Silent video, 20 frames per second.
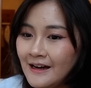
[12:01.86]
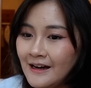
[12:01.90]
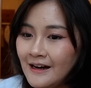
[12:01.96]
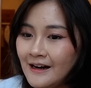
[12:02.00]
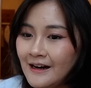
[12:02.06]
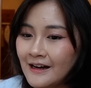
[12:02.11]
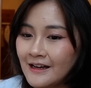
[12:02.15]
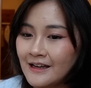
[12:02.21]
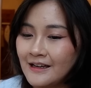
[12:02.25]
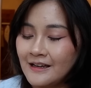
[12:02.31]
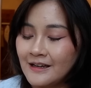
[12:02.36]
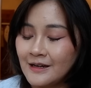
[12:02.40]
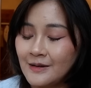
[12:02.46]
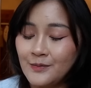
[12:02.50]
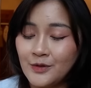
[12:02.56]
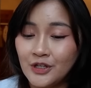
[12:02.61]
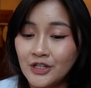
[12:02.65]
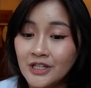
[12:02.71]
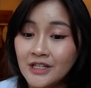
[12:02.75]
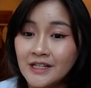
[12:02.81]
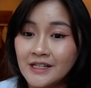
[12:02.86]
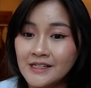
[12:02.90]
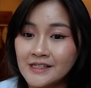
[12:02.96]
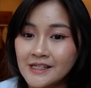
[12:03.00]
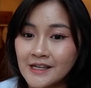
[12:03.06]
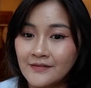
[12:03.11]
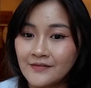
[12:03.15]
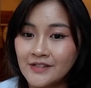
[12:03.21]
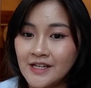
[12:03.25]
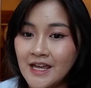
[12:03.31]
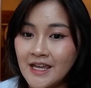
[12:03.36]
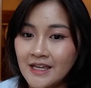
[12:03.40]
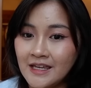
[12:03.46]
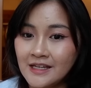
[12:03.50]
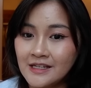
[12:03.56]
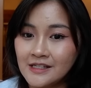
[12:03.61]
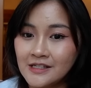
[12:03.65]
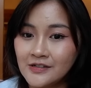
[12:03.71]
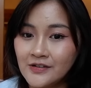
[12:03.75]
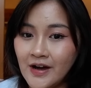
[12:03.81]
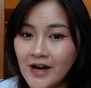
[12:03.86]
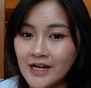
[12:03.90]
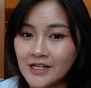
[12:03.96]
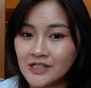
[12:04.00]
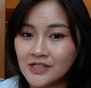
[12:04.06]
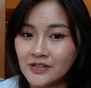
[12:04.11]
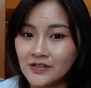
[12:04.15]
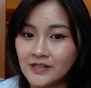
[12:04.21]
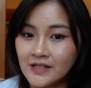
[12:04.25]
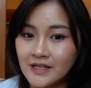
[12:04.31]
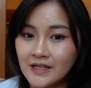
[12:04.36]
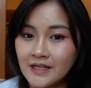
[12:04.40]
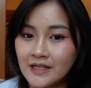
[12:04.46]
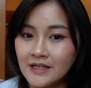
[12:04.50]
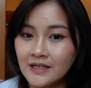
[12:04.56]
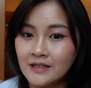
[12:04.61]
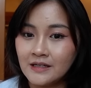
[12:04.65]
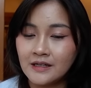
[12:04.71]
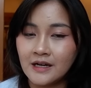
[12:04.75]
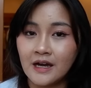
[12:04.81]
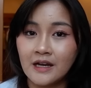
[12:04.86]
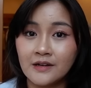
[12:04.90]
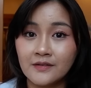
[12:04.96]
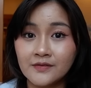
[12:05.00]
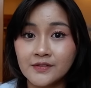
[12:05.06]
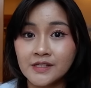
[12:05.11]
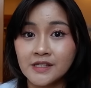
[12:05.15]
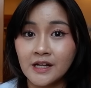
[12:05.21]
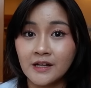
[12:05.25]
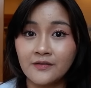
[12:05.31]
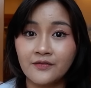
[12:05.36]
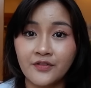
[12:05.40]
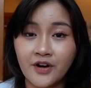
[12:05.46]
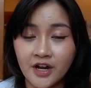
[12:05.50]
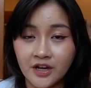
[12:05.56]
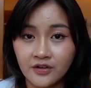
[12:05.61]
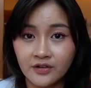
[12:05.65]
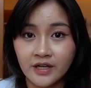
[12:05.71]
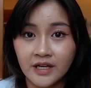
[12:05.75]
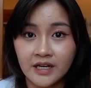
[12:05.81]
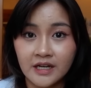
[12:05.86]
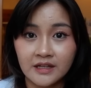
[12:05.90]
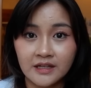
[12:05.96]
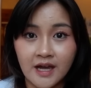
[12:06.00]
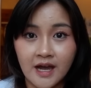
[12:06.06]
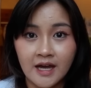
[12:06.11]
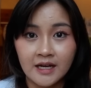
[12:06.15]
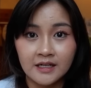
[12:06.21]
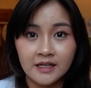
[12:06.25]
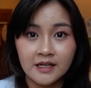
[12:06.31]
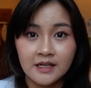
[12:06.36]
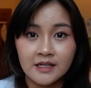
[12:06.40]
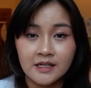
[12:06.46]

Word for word: uh, communities have taken to actually kind of self-regulating that.